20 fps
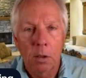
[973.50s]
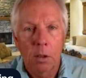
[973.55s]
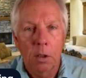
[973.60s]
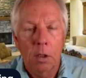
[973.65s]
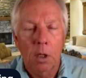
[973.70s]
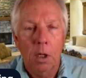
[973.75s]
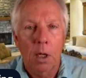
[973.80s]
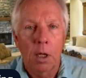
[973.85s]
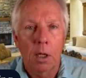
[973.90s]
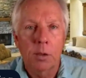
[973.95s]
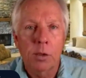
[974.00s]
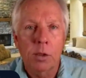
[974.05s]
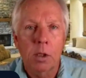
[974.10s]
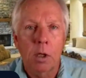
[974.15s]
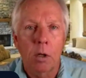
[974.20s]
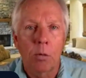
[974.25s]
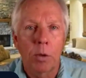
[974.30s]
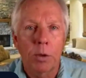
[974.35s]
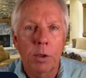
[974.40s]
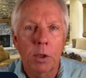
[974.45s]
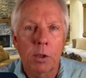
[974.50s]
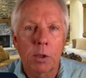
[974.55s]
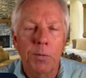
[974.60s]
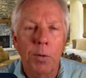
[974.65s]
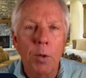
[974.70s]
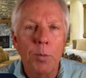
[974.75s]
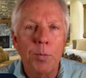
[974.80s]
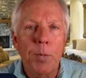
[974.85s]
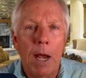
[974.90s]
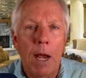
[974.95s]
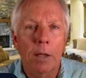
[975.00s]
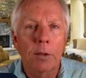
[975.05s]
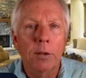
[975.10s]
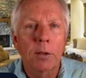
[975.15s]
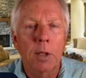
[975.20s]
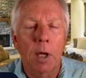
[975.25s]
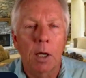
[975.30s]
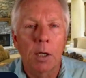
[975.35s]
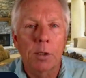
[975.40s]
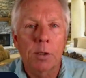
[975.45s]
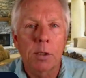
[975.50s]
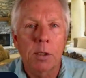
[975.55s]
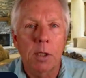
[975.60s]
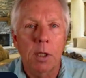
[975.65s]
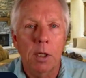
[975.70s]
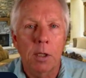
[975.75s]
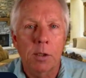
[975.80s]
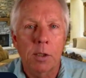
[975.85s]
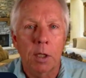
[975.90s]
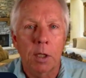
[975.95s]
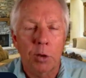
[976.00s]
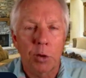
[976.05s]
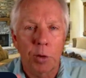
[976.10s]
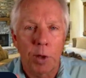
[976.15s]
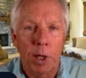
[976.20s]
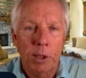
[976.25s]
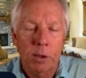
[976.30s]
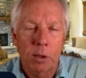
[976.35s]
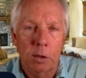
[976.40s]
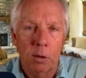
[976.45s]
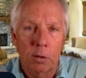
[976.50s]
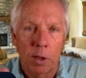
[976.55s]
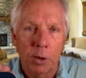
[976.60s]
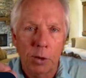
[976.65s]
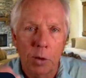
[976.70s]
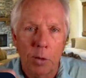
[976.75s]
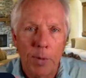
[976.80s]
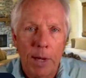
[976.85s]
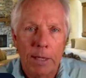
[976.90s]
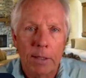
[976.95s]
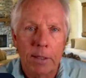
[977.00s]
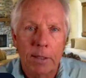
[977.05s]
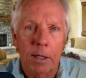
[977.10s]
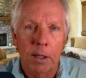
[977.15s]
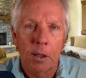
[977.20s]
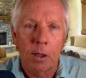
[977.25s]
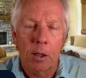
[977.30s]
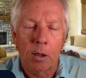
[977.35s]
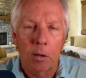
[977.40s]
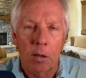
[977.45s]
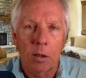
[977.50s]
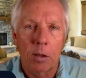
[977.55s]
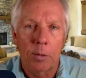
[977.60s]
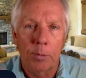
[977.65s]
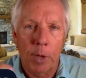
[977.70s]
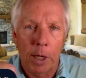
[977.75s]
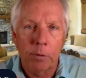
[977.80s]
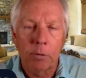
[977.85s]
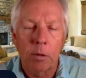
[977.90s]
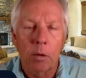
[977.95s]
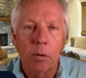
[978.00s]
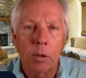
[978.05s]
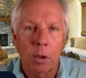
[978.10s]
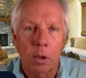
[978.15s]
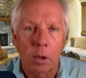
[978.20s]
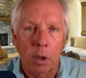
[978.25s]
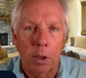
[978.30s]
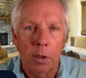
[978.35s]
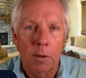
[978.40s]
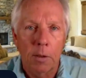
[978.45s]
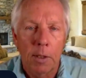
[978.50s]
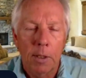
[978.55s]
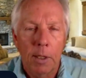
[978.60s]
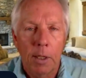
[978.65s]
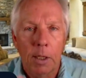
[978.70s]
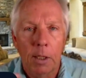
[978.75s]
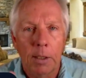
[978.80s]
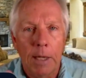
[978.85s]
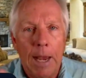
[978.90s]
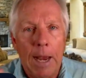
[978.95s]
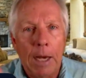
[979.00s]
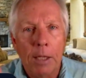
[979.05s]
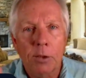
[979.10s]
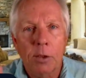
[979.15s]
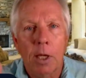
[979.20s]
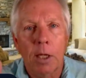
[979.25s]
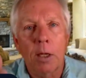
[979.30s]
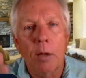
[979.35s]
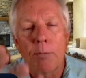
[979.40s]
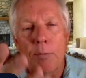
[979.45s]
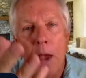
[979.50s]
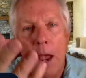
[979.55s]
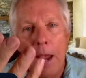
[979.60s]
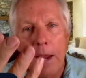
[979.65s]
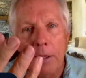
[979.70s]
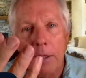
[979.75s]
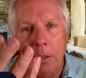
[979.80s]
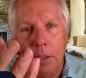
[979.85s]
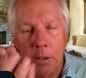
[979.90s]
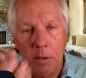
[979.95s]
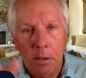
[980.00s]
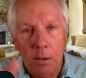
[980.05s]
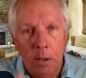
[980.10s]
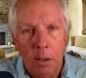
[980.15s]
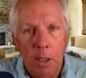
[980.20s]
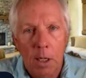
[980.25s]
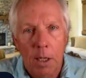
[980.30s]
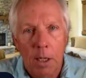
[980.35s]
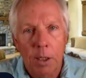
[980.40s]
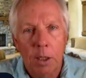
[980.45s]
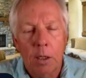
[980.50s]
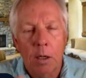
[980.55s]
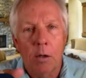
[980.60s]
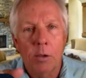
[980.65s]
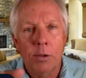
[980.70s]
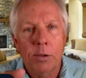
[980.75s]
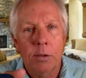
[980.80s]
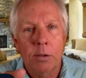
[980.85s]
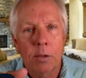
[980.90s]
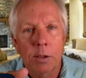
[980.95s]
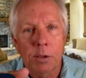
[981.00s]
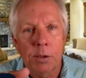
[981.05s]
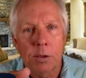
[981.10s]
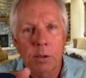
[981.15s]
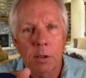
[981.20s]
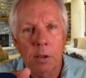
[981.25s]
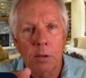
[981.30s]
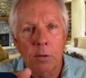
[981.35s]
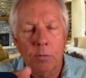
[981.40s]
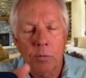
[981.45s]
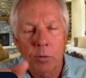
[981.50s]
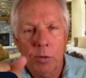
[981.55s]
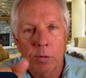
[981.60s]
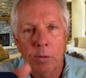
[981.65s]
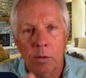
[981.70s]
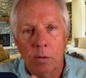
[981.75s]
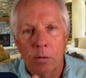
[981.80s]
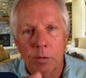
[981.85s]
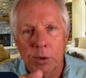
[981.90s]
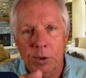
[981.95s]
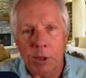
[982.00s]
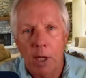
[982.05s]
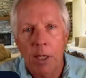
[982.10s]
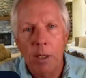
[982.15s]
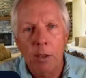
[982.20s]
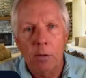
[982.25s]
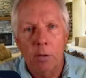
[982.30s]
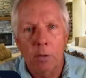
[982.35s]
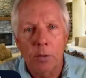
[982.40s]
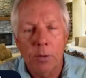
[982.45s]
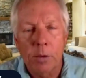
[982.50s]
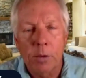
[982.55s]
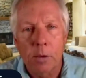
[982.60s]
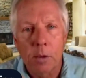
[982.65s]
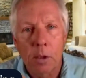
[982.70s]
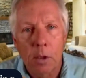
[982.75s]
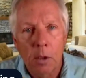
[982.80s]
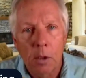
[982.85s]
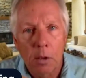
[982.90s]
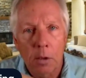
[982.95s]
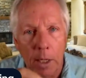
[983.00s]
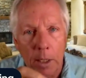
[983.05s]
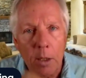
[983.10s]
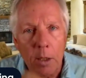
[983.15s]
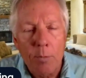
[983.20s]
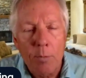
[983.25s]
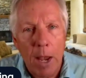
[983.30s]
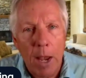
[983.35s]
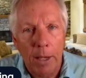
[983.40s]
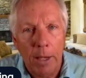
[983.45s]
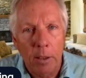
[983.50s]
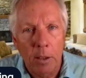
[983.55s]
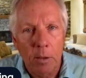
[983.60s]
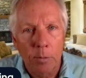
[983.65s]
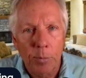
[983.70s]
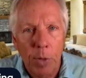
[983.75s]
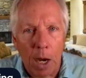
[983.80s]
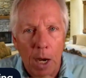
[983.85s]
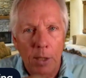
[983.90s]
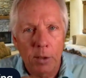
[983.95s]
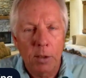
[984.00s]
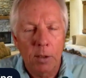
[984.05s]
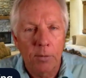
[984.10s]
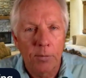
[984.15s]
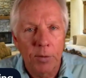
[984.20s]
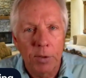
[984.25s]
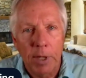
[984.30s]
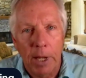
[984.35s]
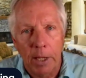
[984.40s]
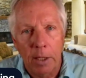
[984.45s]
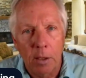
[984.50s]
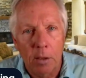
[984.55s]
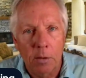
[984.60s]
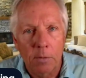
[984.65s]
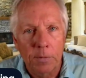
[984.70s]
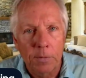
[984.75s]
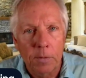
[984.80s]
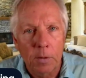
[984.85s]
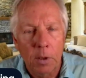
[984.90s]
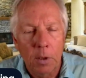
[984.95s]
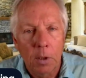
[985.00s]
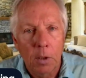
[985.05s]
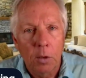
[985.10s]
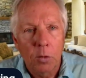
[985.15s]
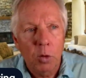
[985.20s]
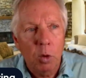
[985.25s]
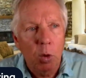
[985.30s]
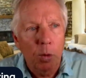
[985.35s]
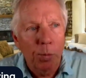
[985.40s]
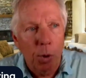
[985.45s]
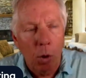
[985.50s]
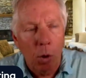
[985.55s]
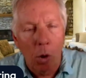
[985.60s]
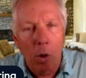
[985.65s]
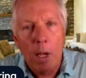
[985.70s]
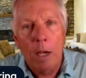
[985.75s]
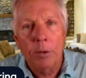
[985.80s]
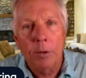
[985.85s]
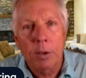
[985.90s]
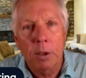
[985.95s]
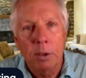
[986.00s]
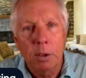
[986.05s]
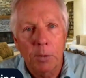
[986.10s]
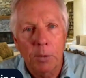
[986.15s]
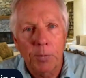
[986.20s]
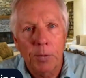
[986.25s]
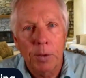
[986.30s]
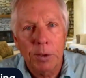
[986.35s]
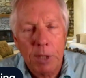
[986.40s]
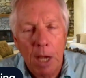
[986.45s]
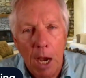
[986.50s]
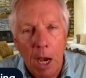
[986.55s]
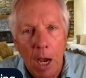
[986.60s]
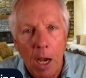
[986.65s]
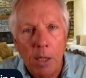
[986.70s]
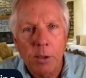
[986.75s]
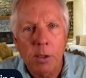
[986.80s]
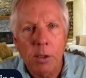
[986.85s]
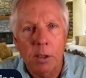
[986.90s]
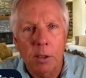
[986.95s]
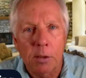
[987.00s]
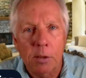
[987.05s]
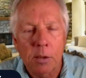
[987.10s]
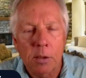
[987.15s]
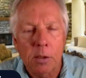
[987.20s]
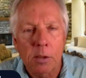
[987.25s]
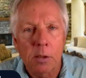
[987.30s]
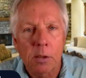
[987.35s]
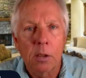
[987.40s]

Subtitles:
And so what this foot bath does is it creates an electromagnetic current, a microcurrent, and acts like a magnet. And it goes through cycles like a magnet, positive and negative, to pull out the different toxins